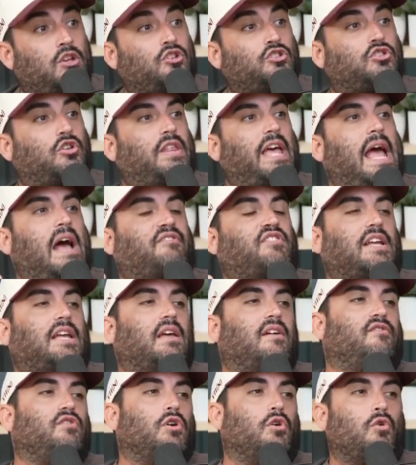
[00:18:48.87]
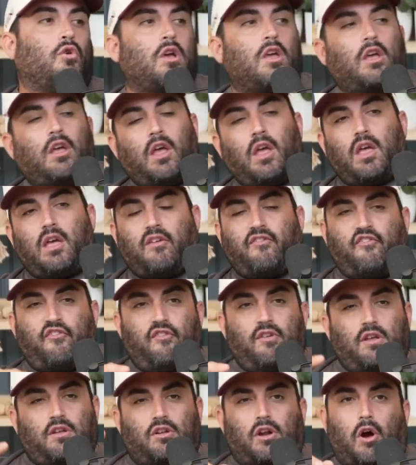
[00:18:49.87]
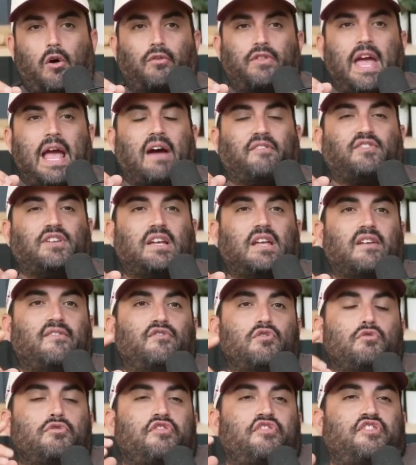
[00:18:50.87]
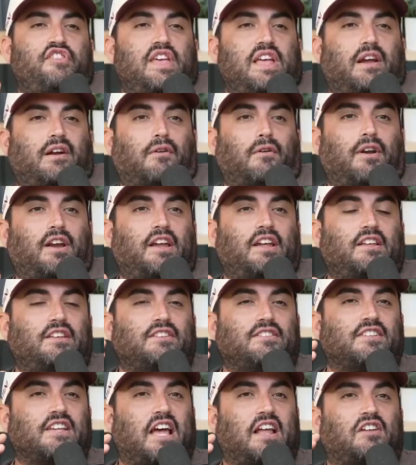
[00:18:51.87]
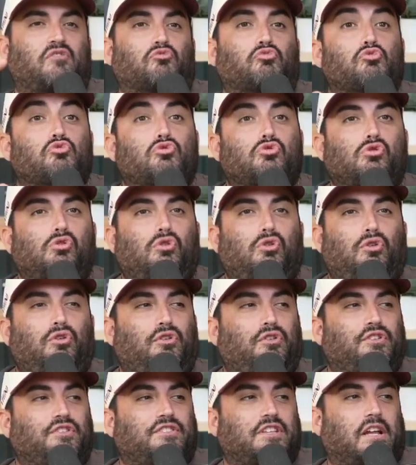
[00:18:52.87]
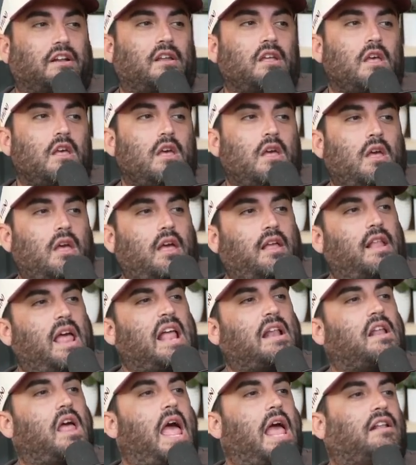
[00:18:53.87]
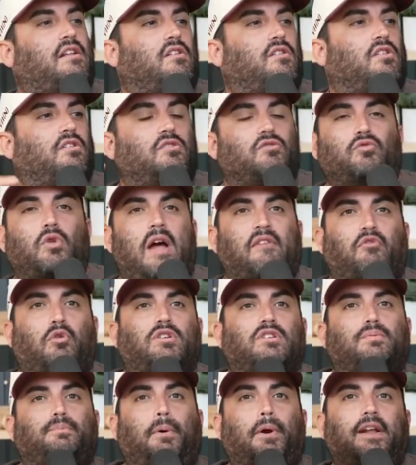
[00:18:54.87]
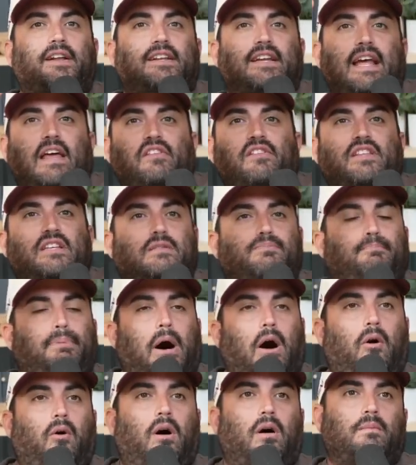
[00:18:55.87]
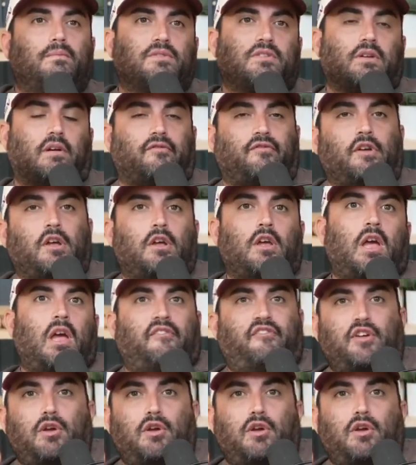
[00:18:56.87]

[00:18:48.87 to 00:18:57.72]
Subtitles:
So they have to give you, they have to give you theories and rules and everyone's putting together these poems of if